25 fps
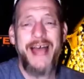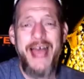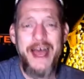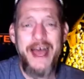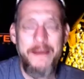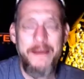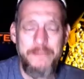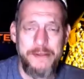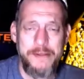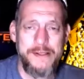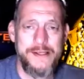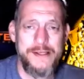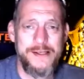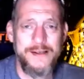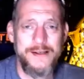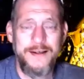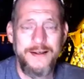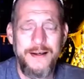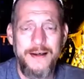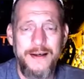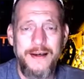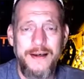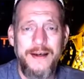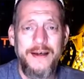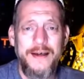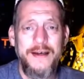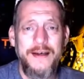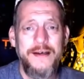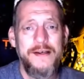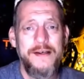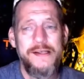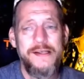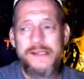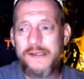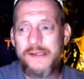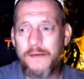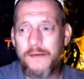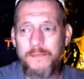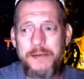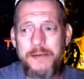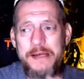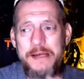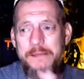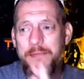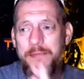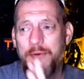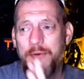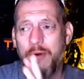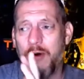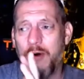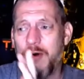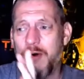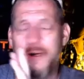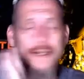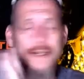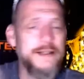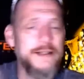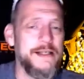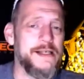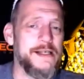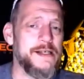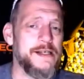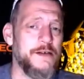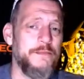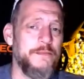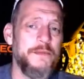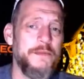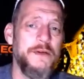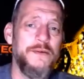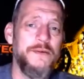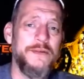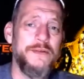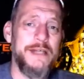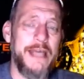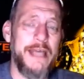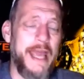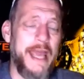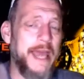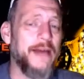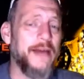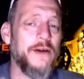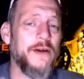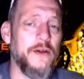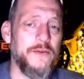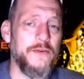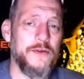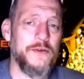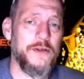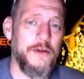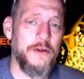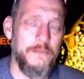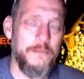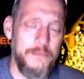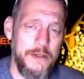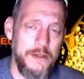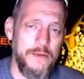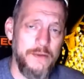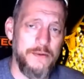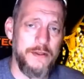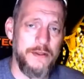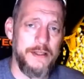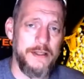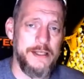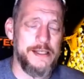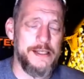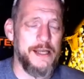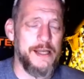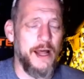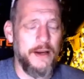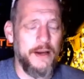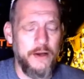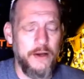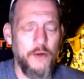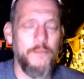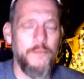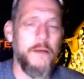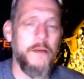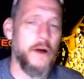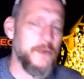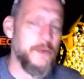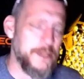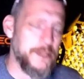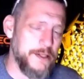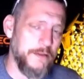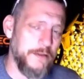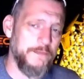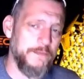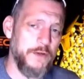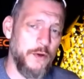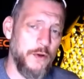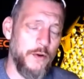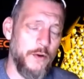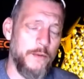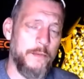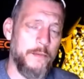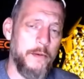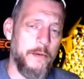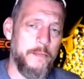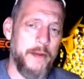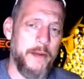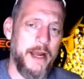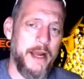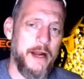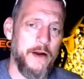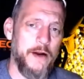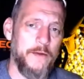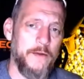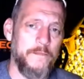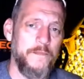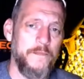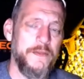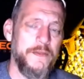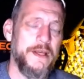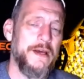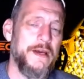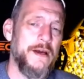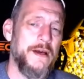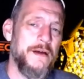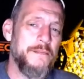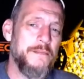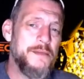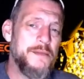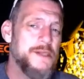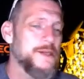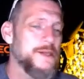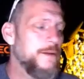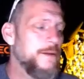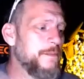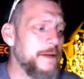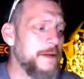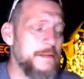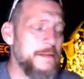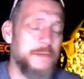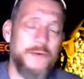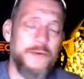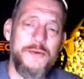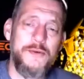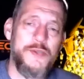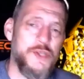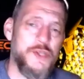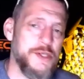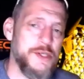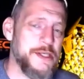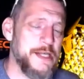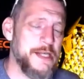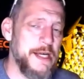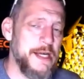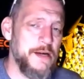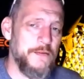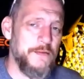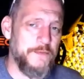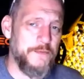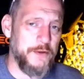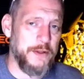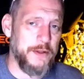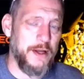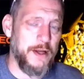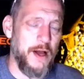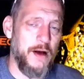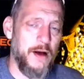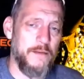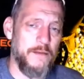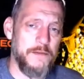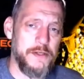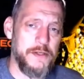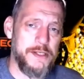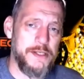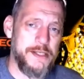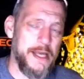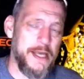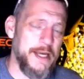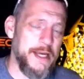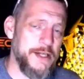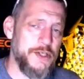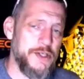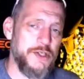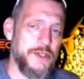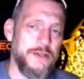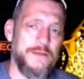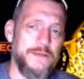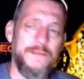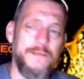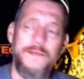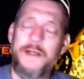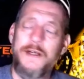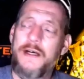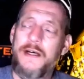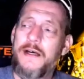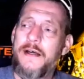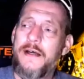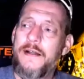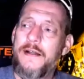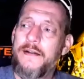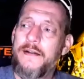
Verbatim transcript: it happens. Some people are in this community and other communities. Now, I know most of you are prepared, but some people are just here for the conversation,